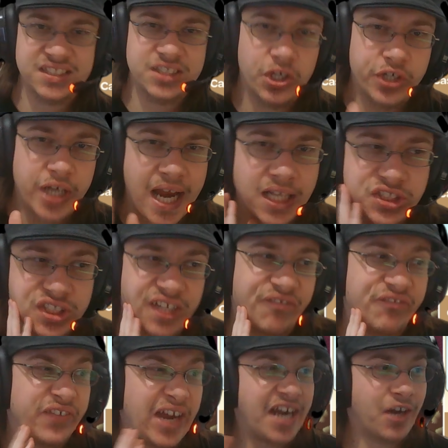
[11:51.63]
So to answer
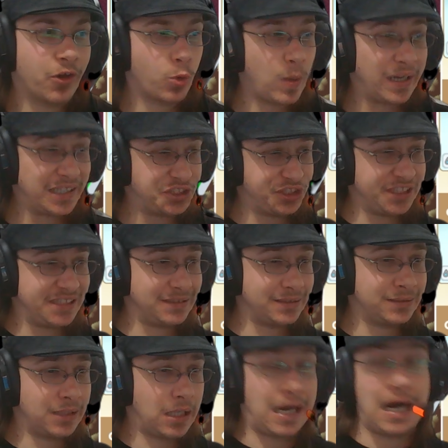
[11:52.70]
the final
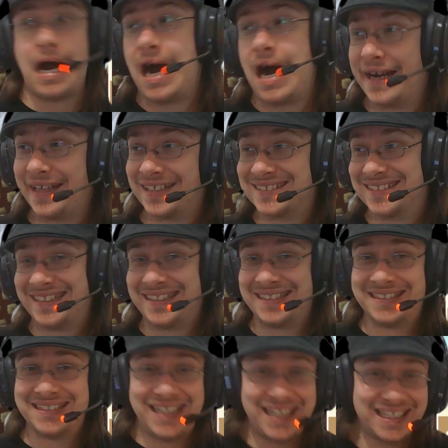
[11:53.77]
question,
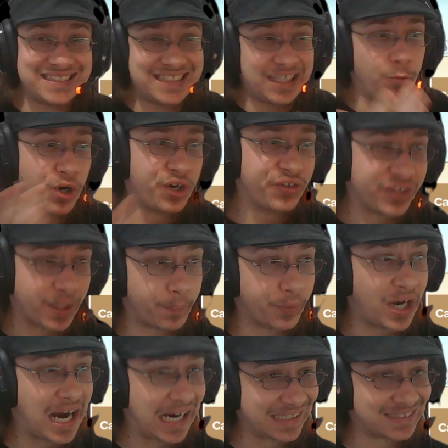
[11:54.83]
honestly, is it worth the
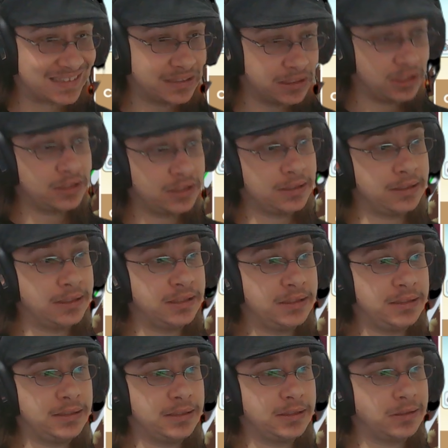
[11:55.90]
price?
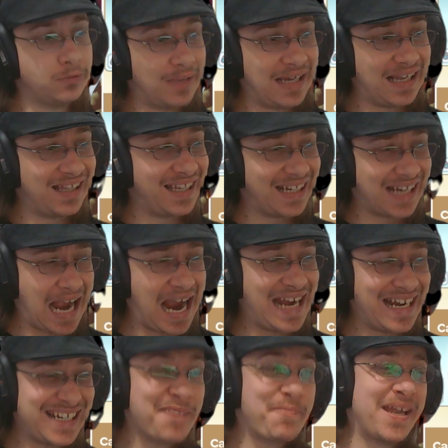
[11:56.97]
Well, it
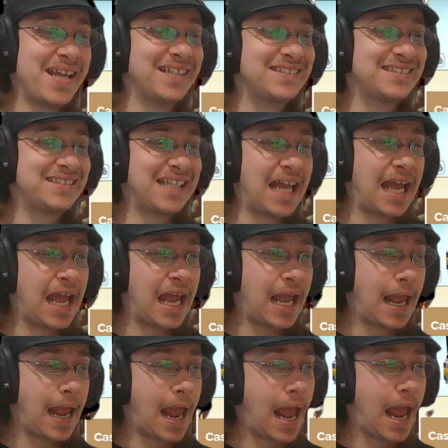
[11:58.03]
kind of depends
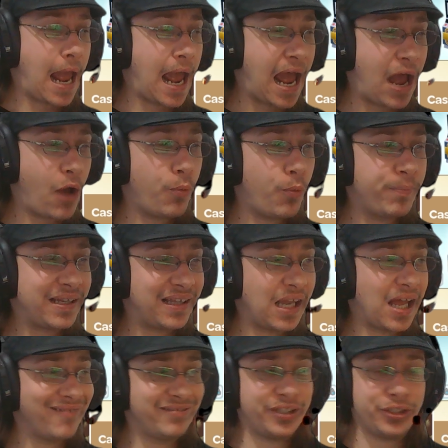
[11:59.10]
how
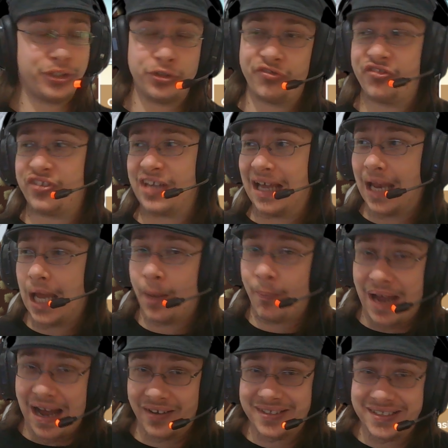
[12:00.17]
beloved you feel
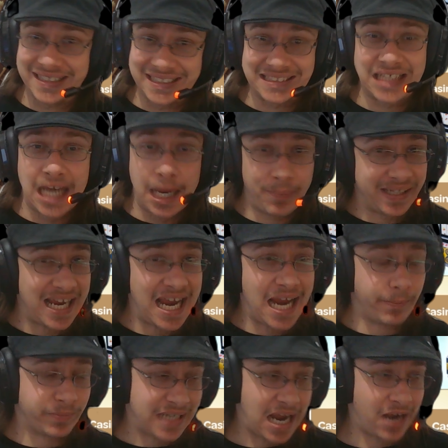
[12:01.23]
about these type of games.